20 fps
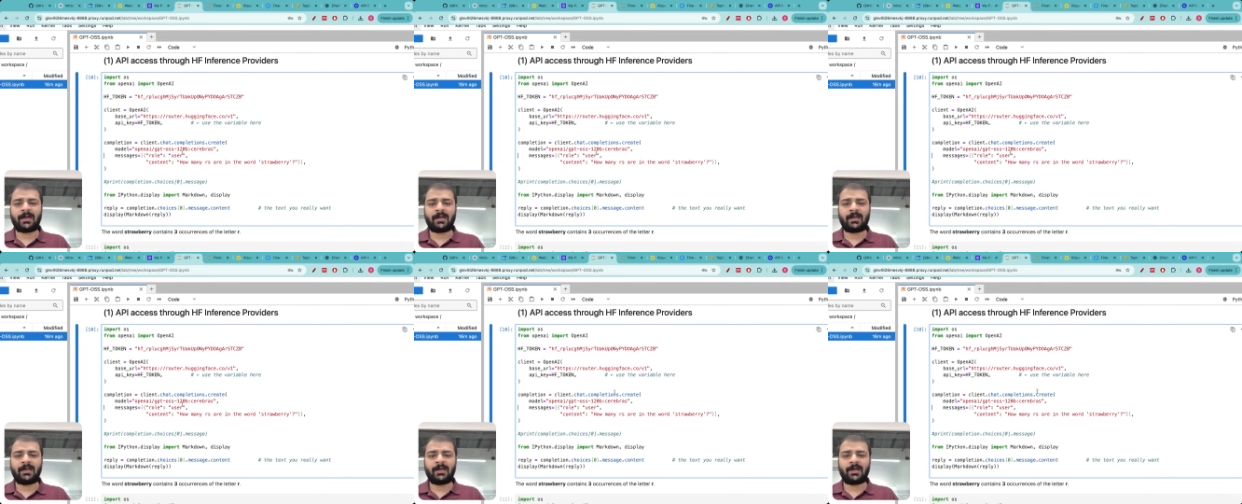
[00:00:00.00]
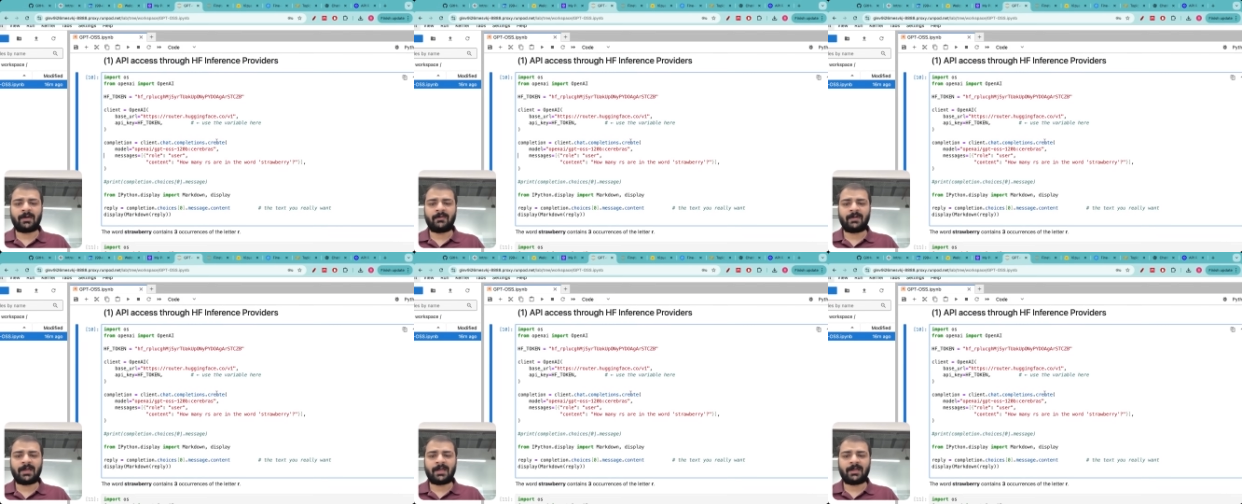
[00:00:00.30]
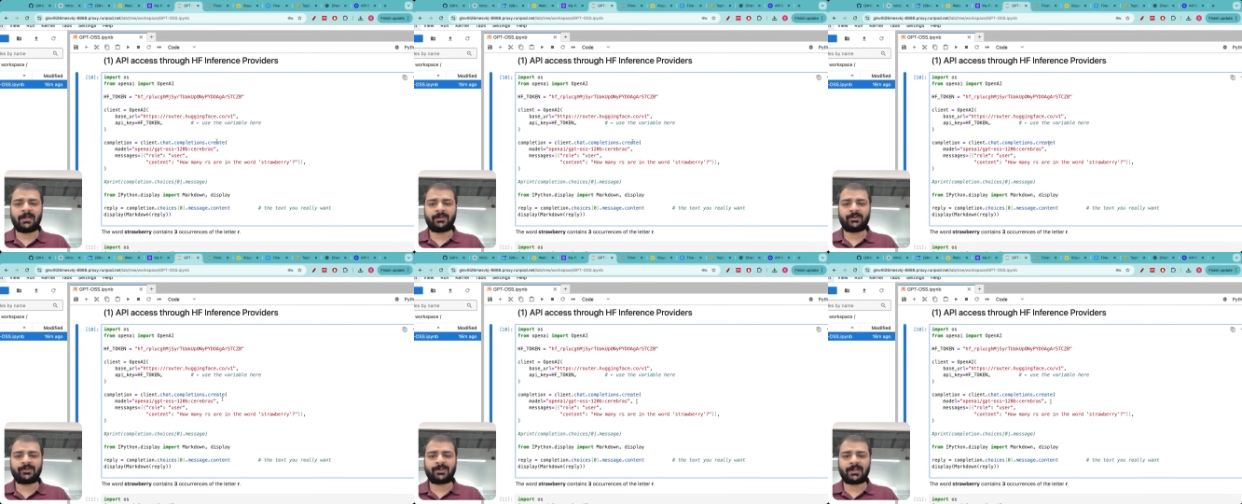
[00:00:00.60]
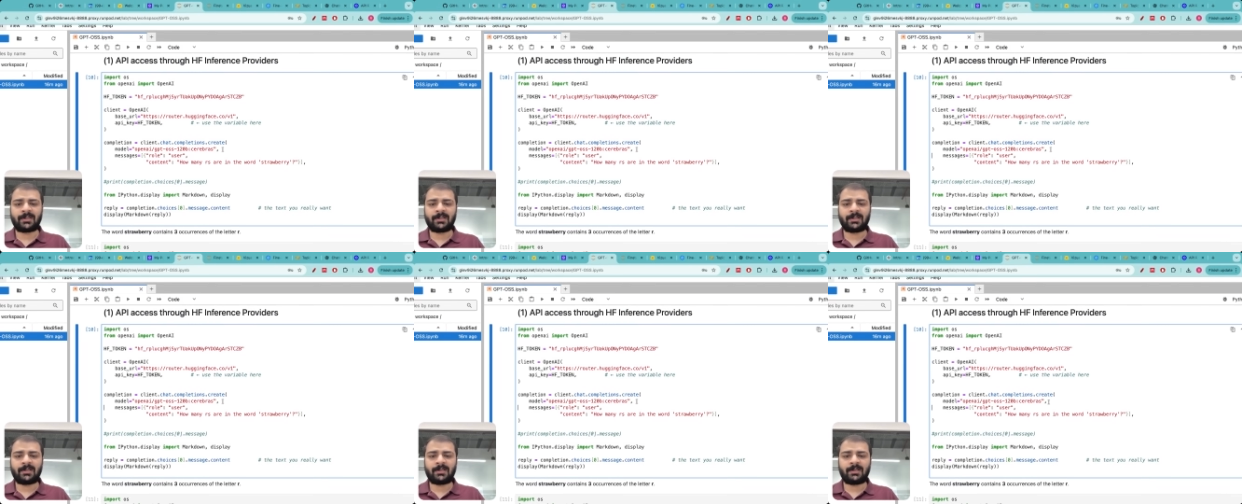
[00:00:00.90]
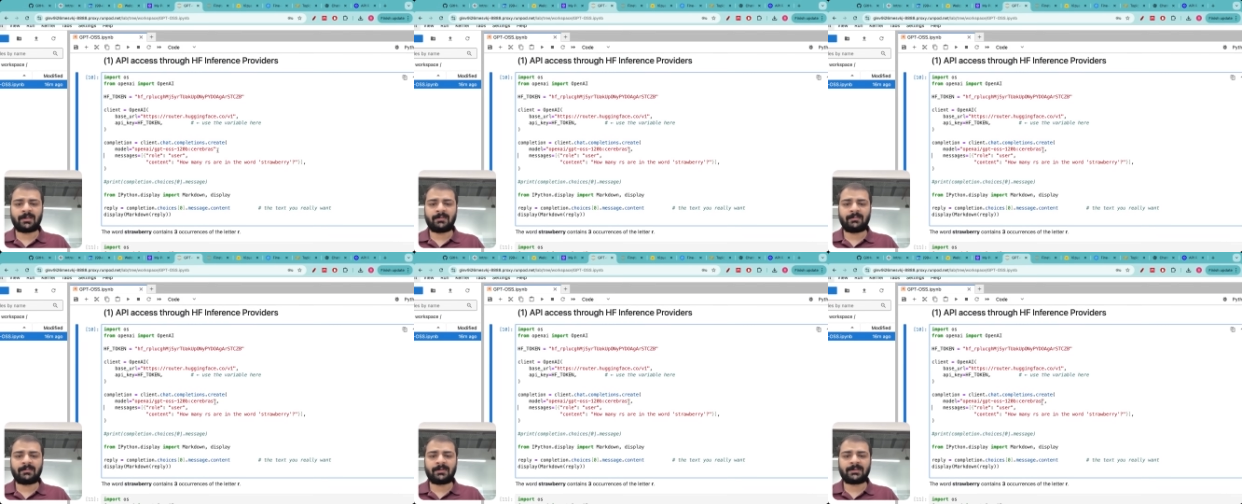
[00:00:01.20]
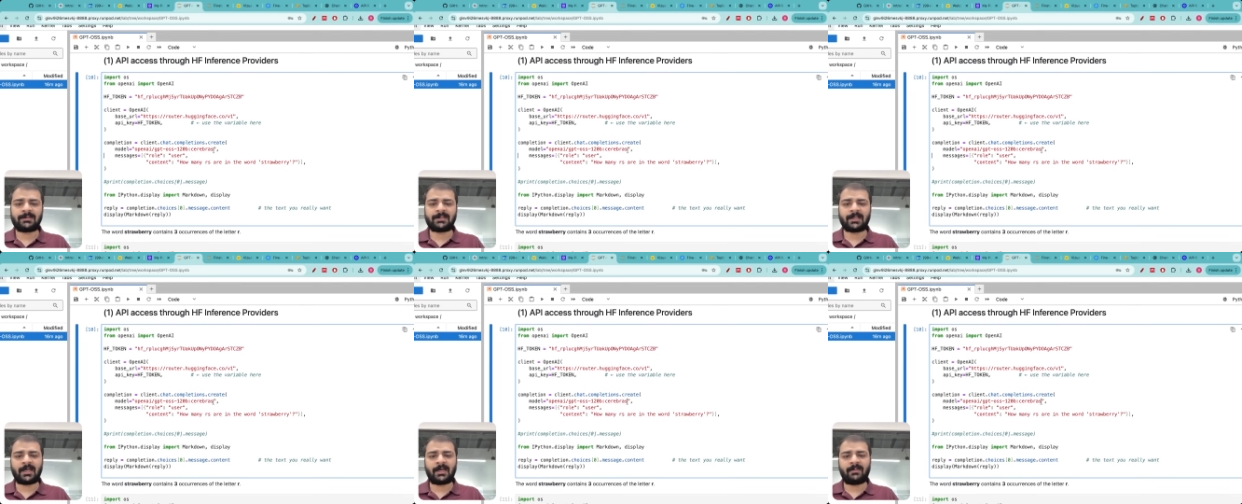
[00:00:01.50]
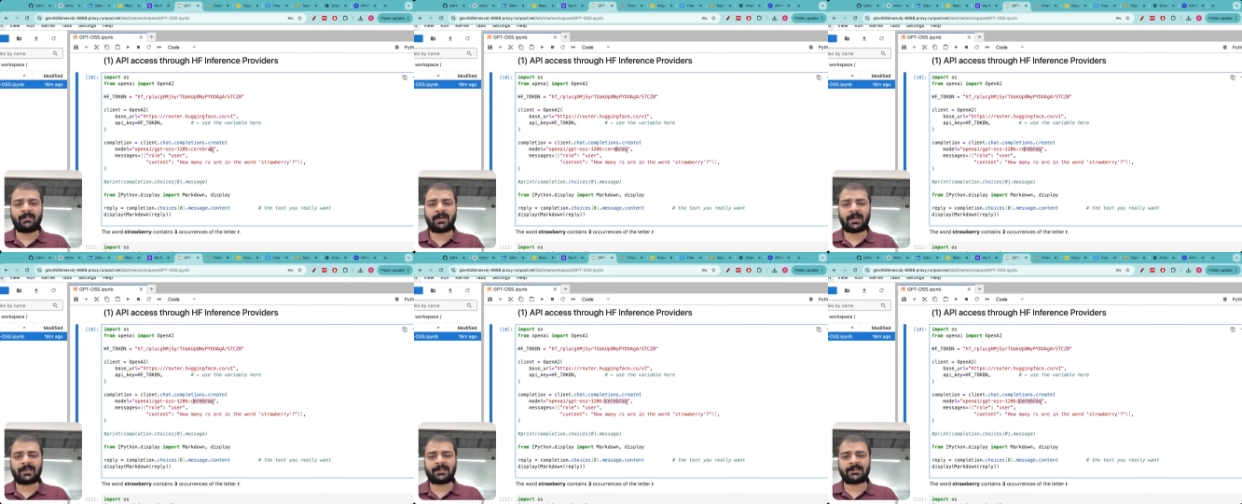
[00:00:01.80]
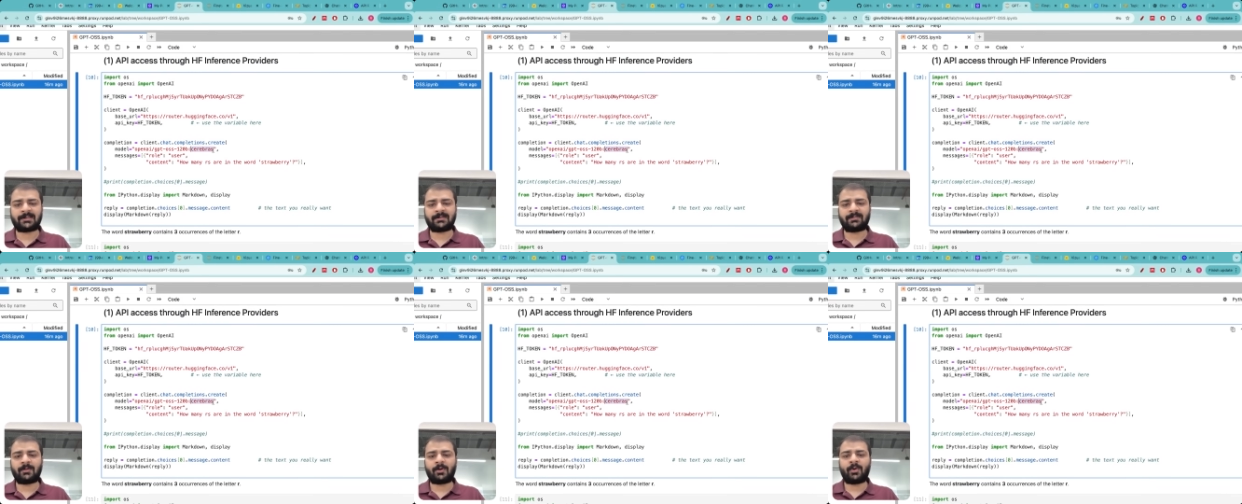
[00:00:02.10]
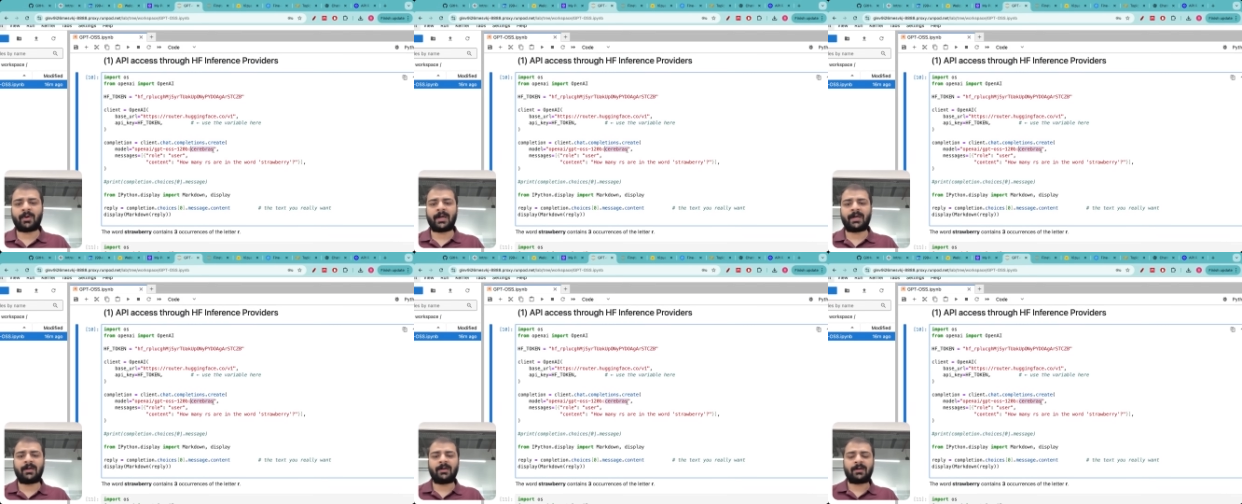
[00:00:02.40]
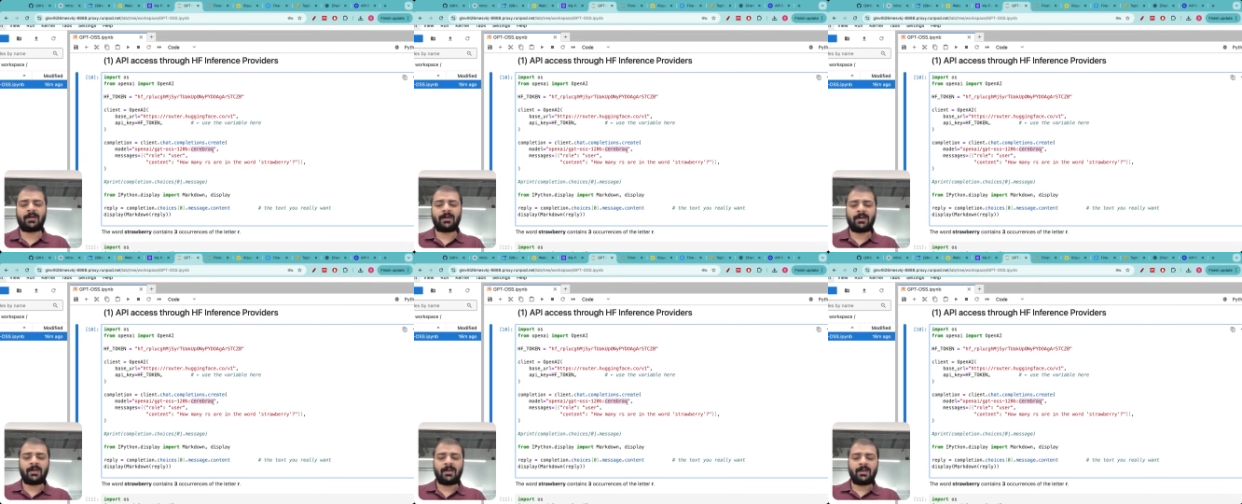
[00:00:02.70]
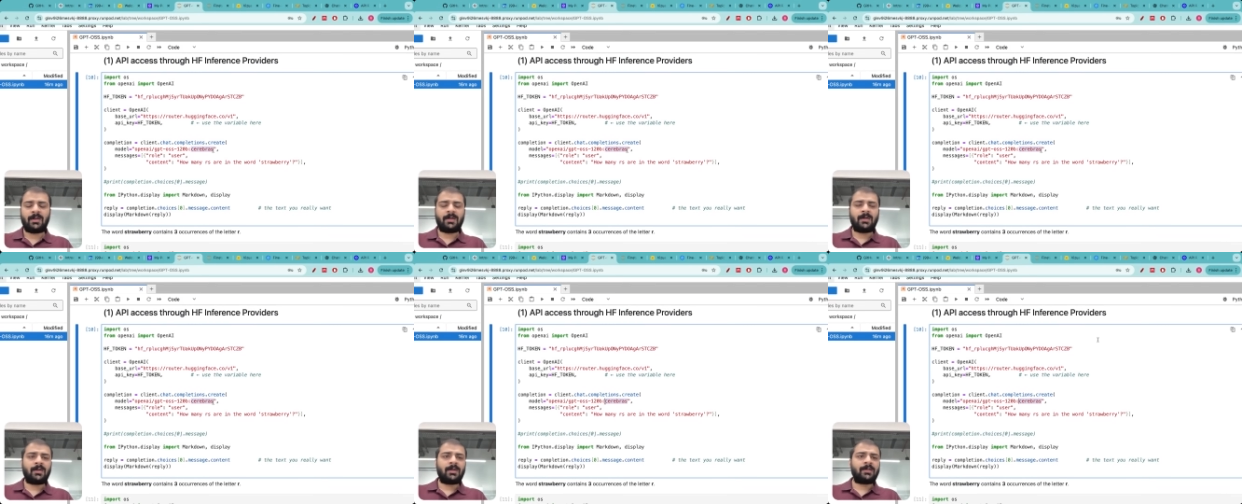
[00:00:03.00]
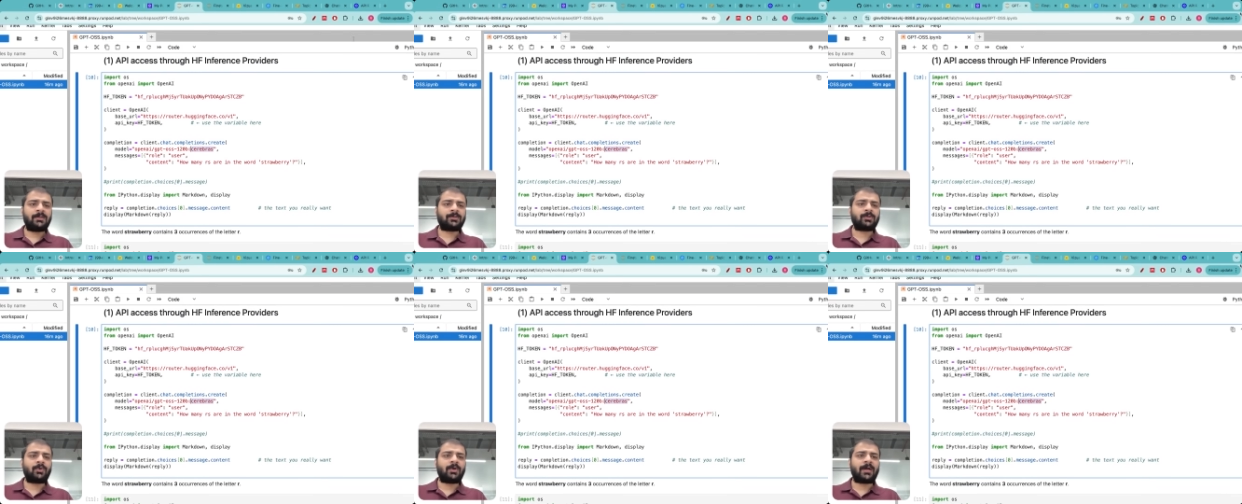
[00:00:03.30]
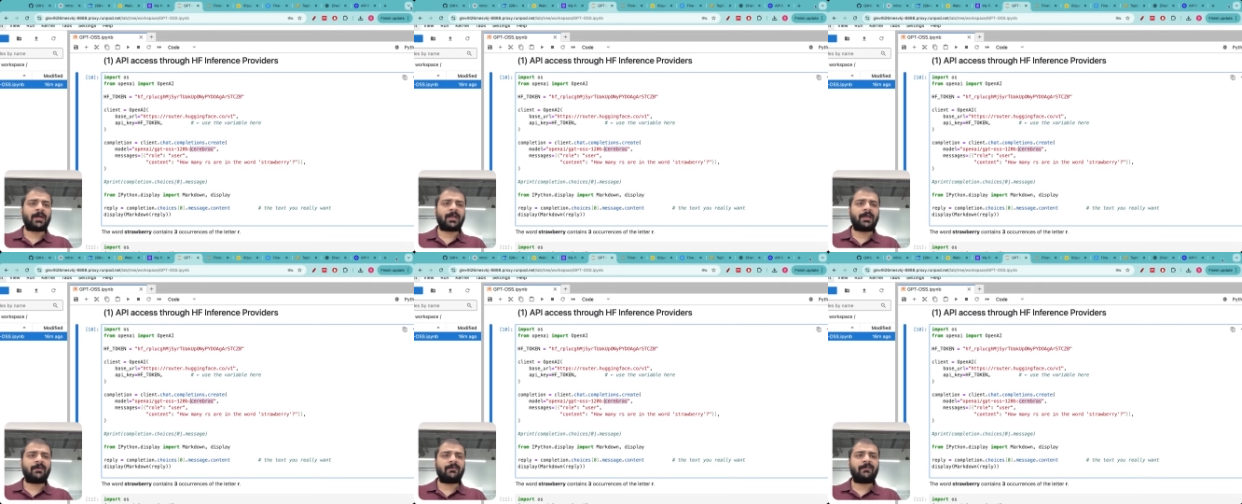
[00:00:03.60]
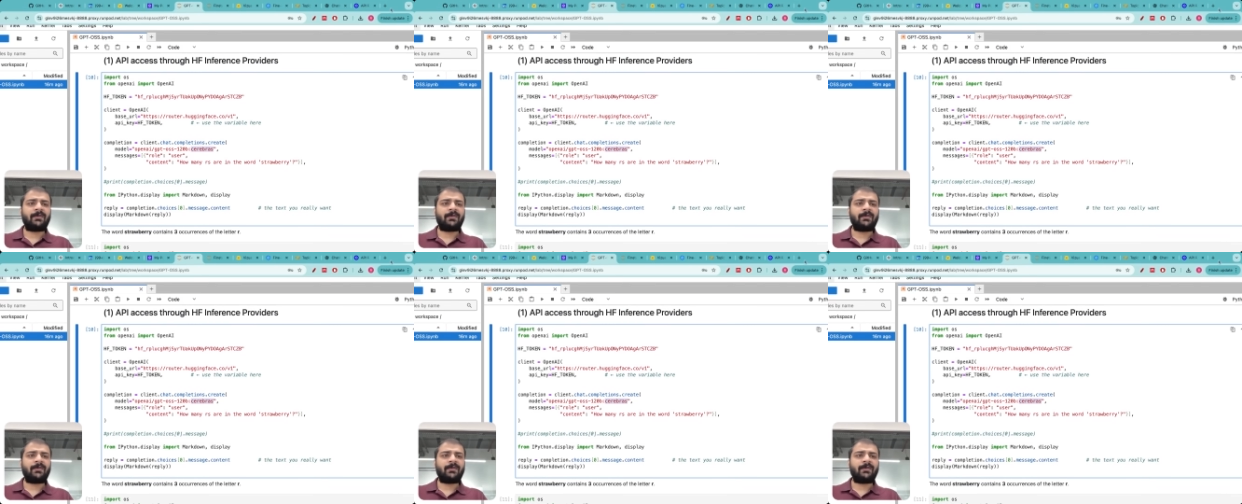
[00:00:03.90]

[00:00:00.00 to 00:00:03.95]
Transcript: uh, here we are using the Cerebras provider. So Hugging